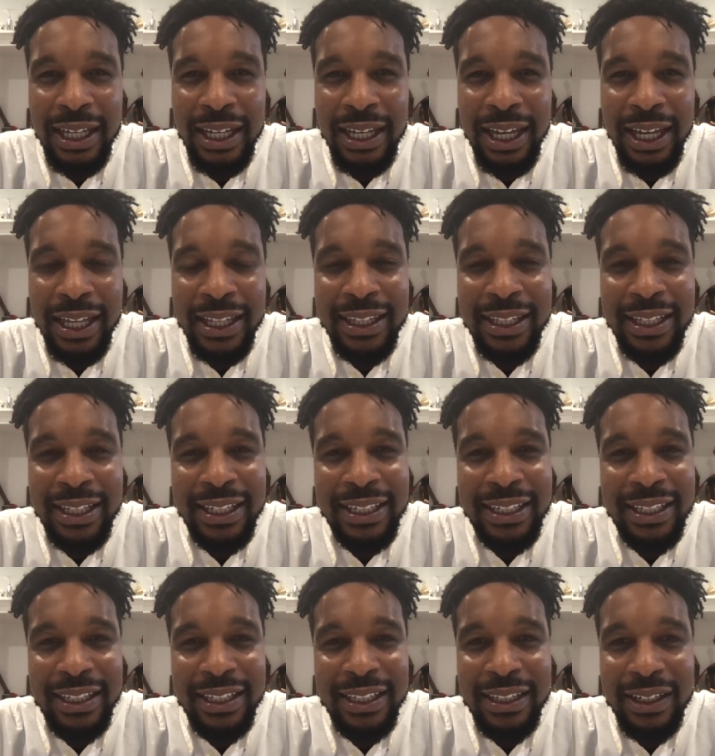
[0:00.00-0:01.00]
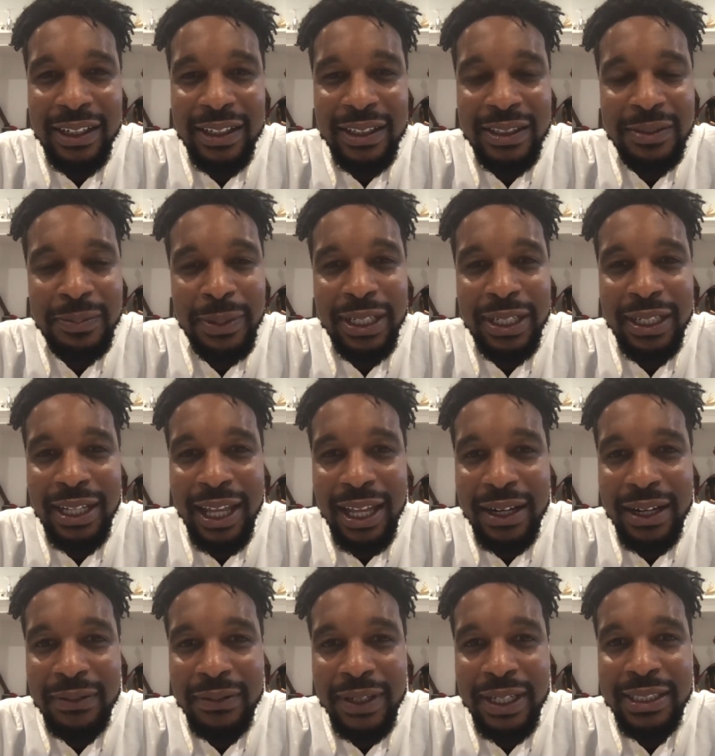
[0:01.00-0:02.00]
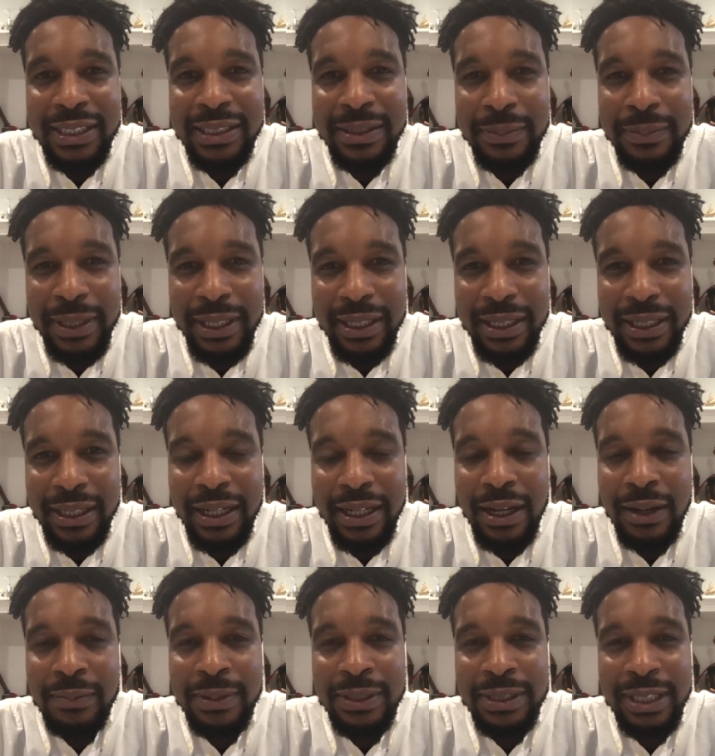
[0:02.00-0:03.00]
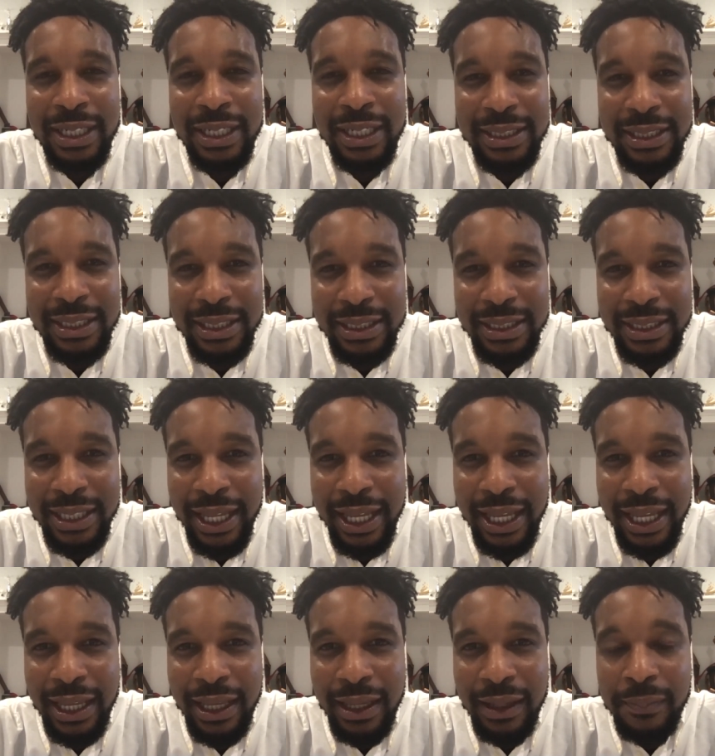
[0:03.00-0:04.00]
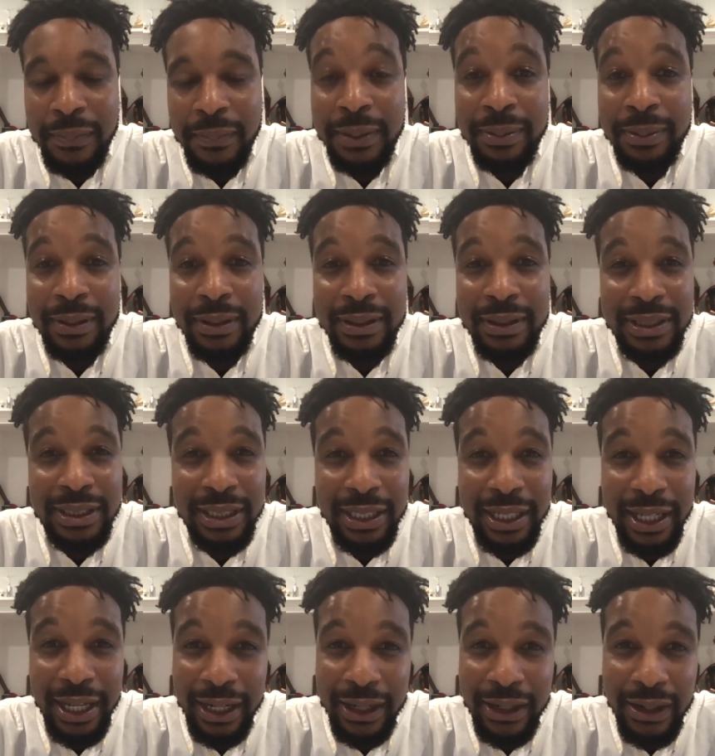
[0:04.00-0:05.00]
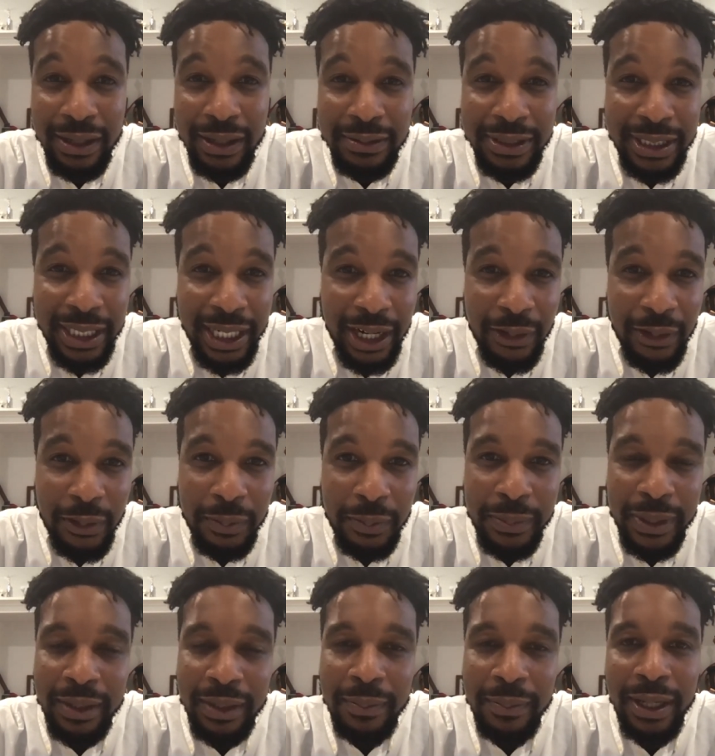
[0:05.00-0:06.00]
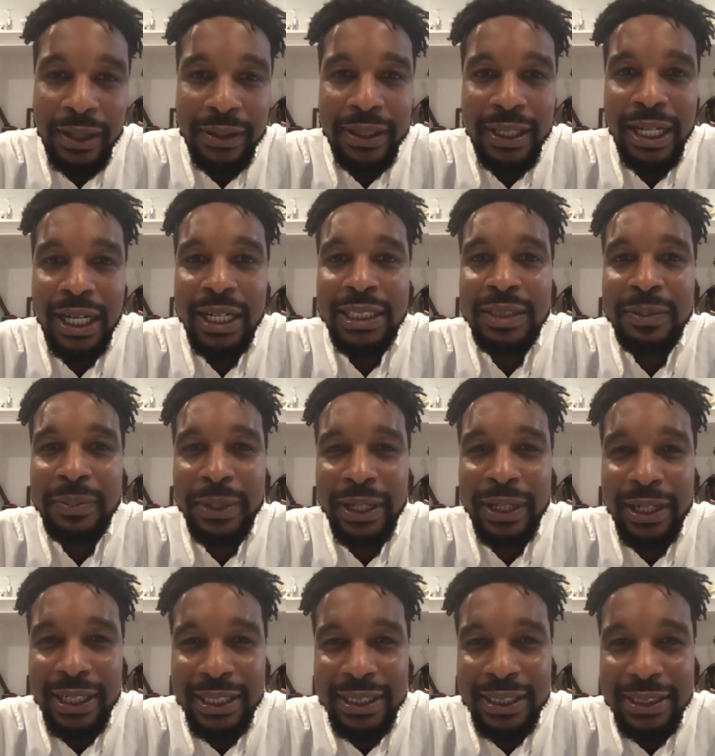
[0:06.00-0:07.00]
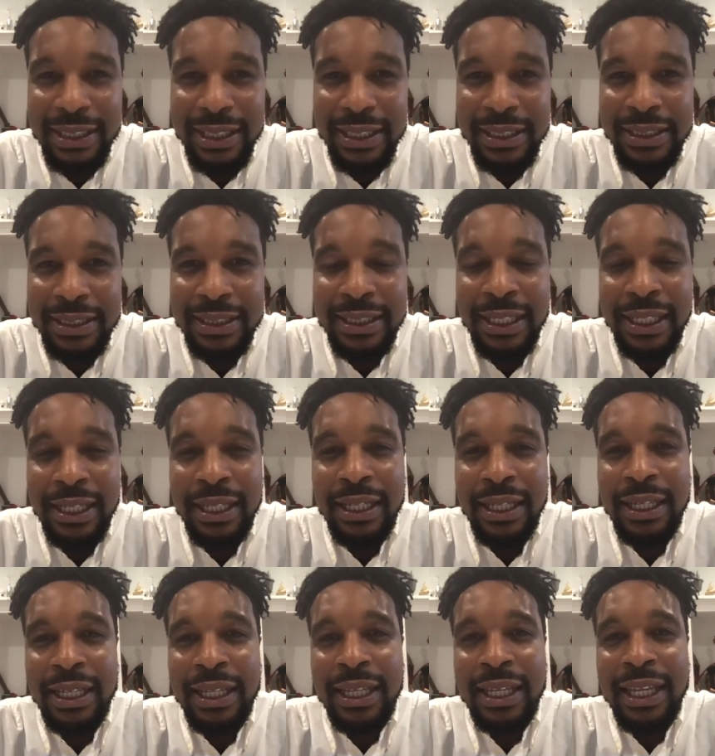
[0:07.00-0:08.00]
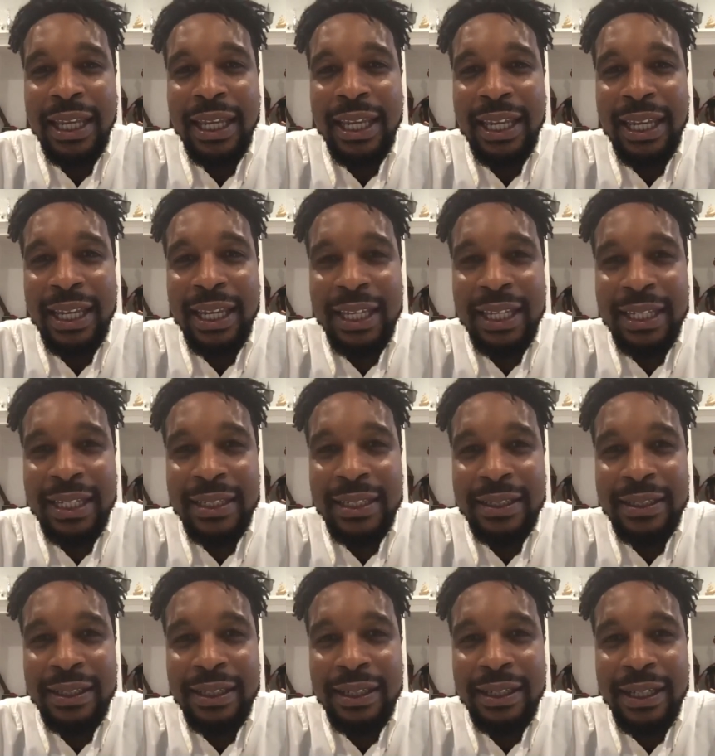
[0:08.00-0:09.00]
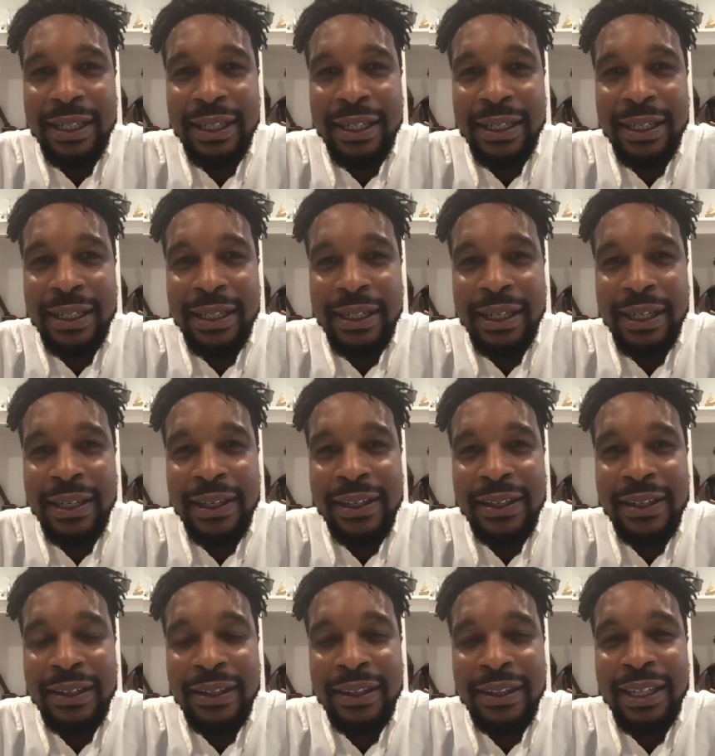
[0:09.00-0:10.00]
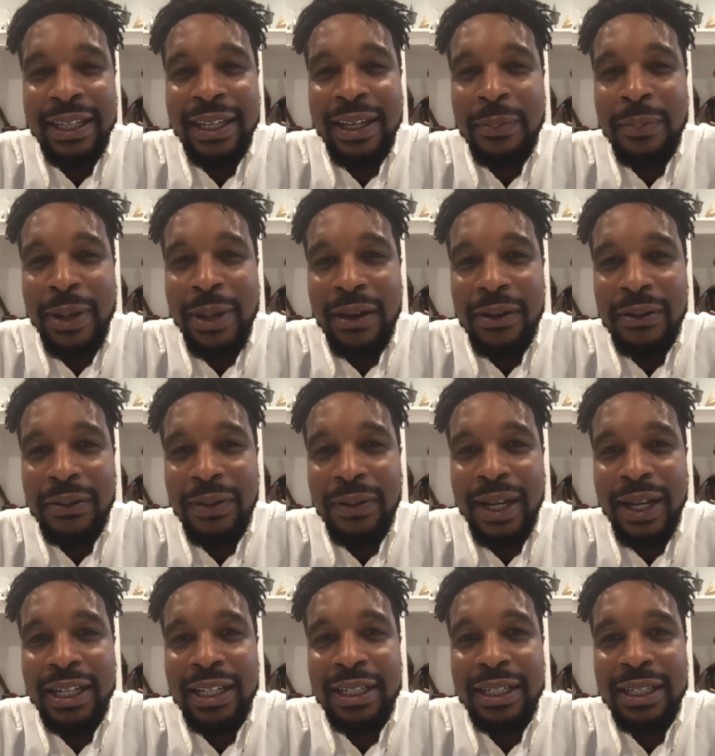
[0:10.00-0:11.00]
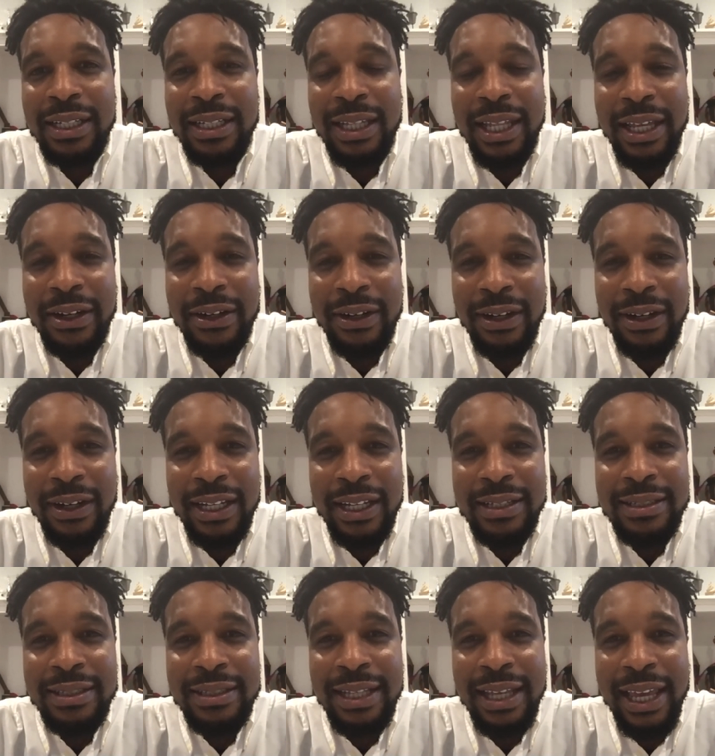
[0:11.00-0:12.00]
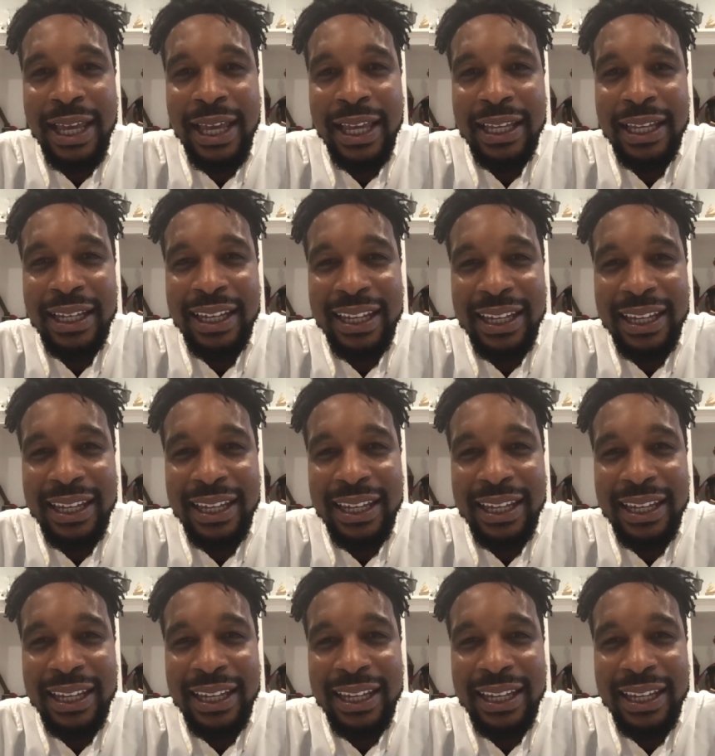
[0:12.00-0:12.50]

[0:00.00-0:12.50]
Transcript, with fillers: I think there's been a lot of intimate conversations that people in Chicago have shared with me about their experiences. And uh, the thing about writing a letter is that